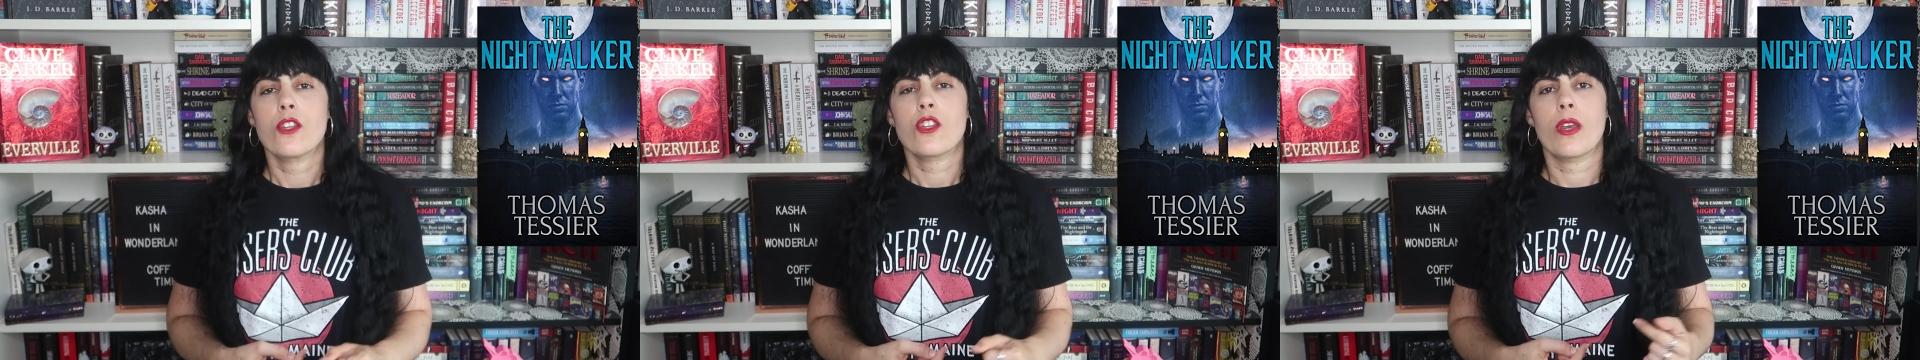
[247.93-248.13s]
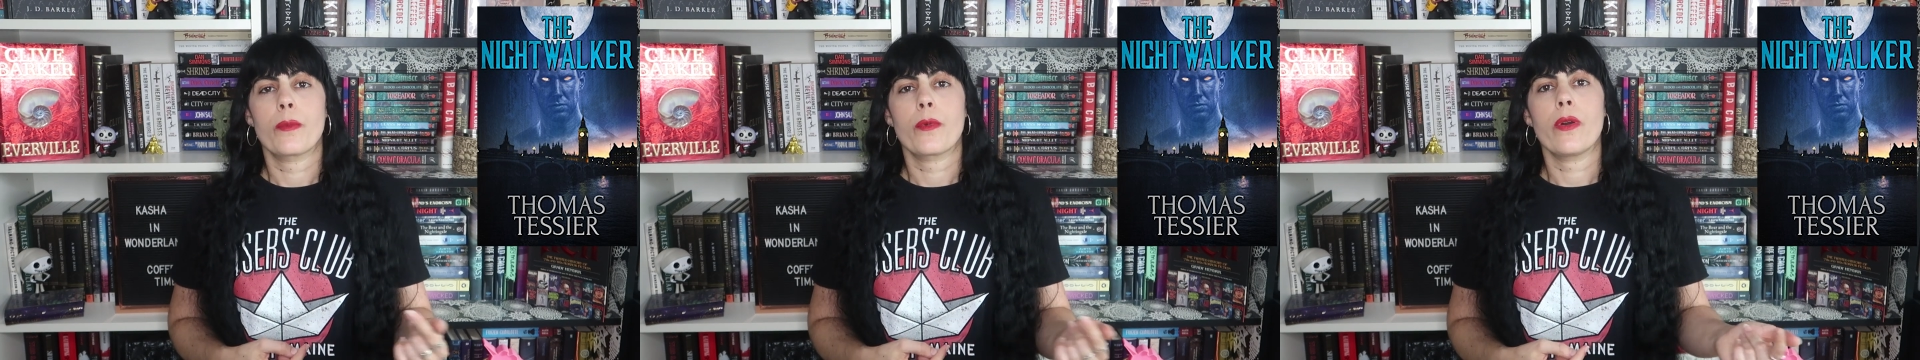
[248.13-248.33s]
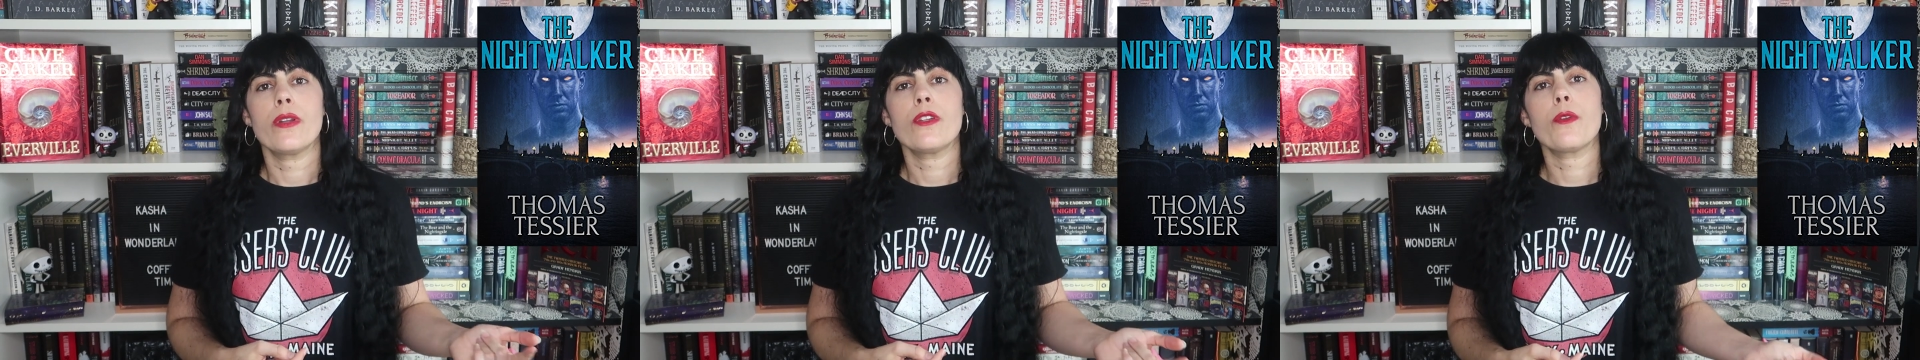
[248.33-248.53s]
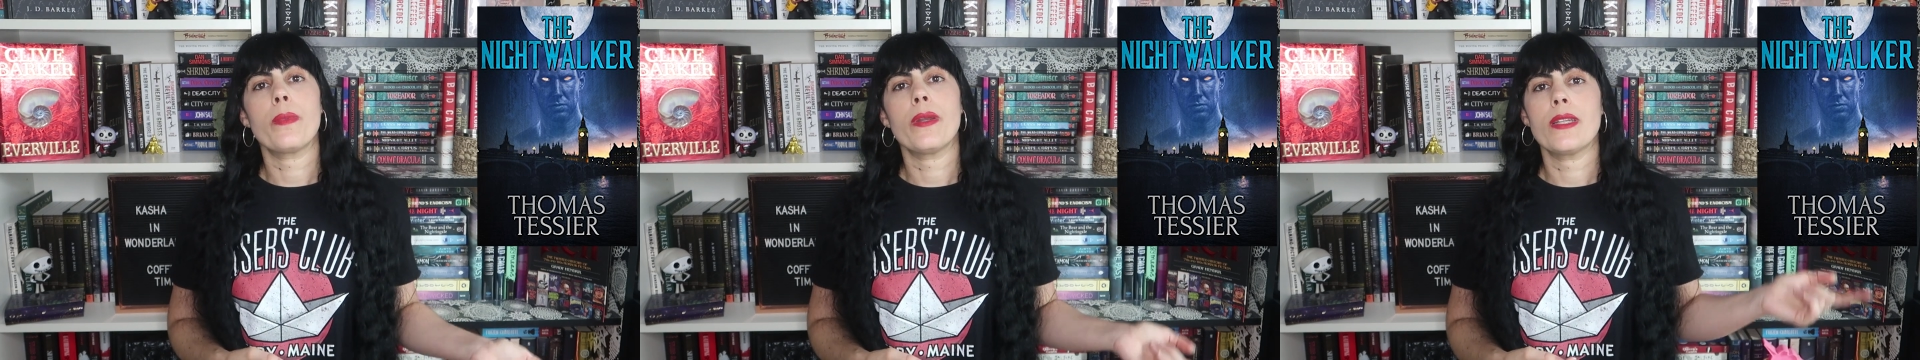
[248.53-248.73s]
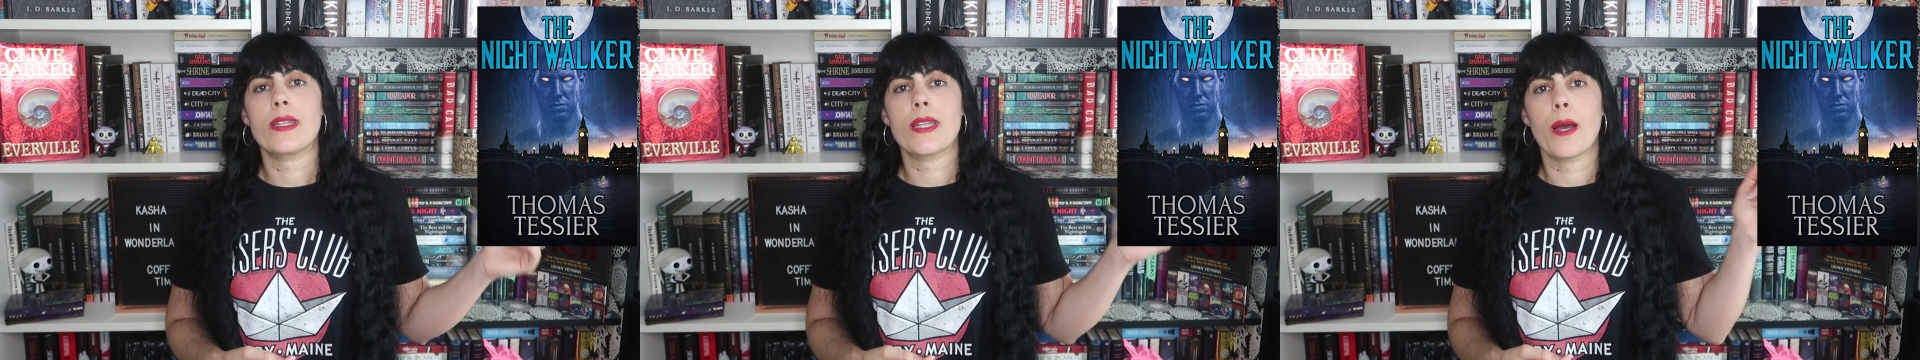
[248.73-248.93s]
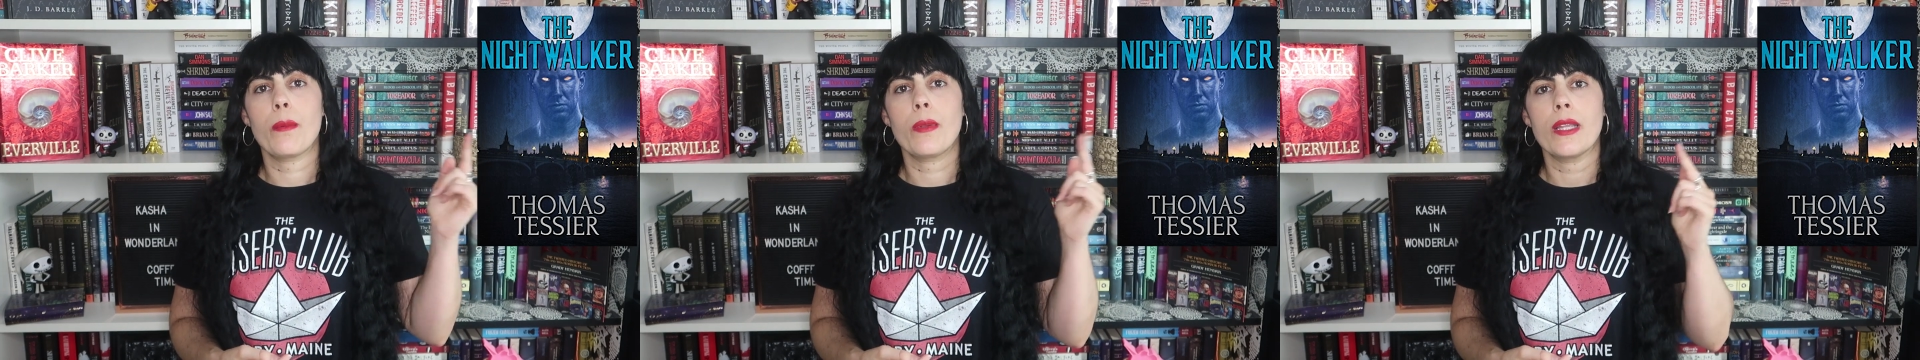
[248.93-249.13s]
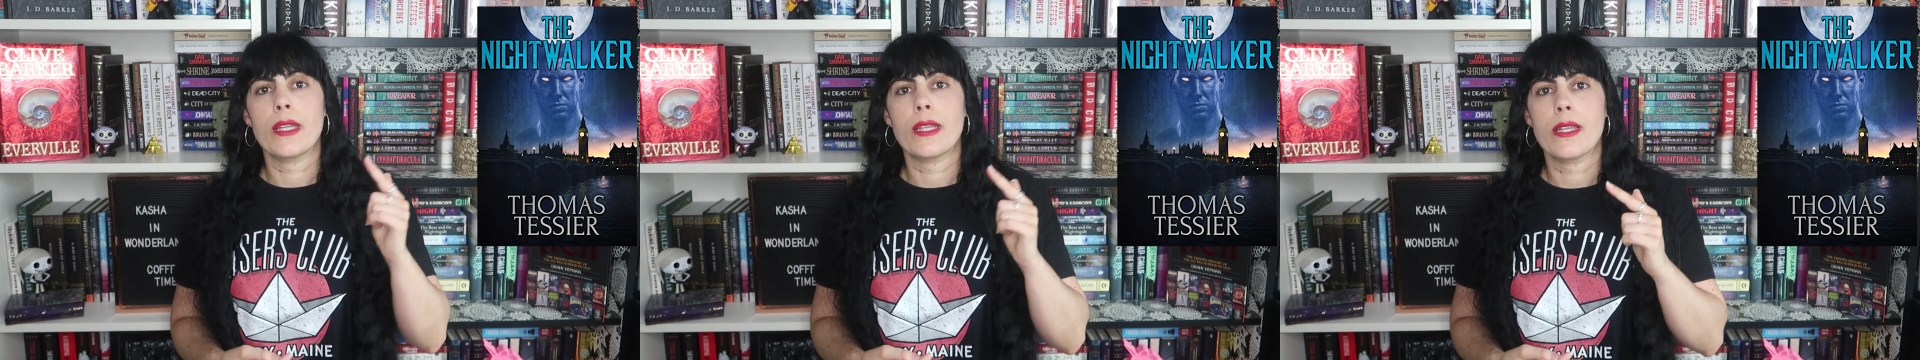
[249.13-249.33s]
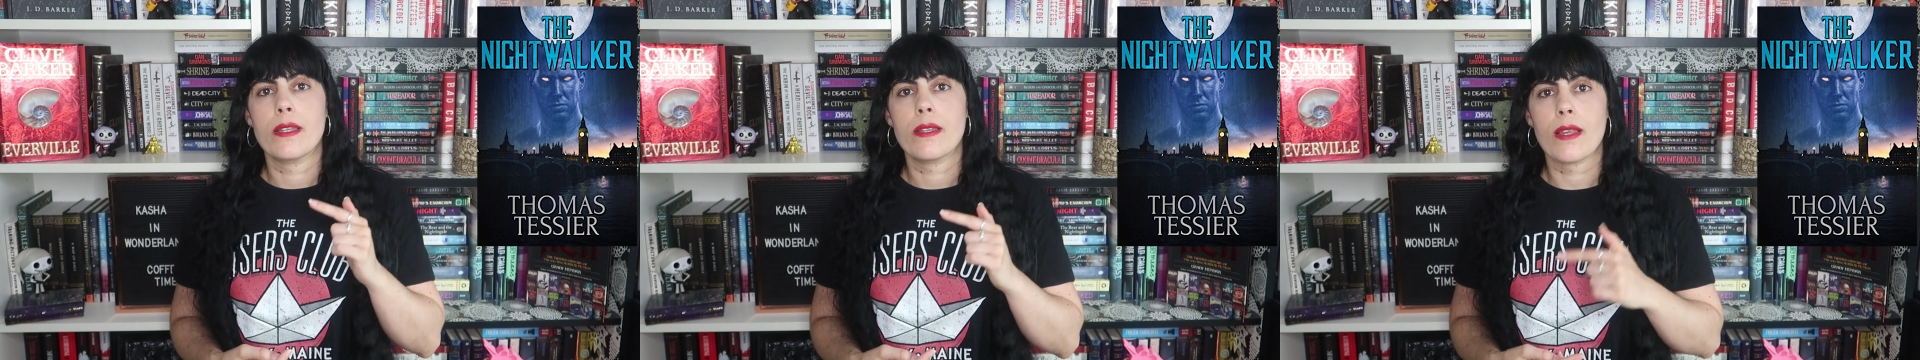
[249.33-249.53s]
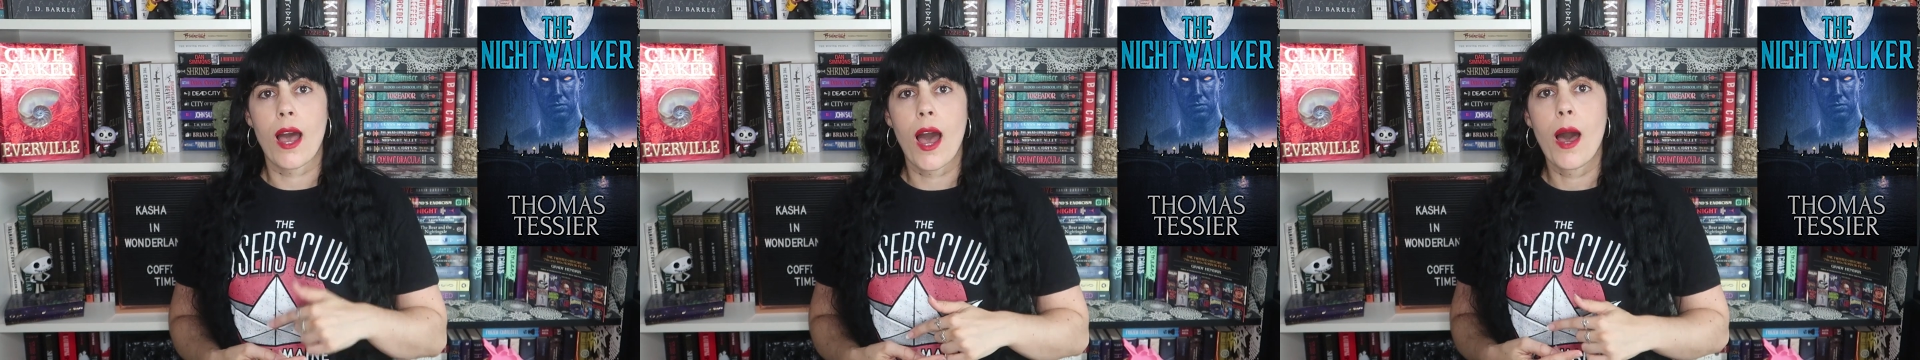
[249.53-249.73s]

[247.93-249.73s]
so i'm going to be doubling this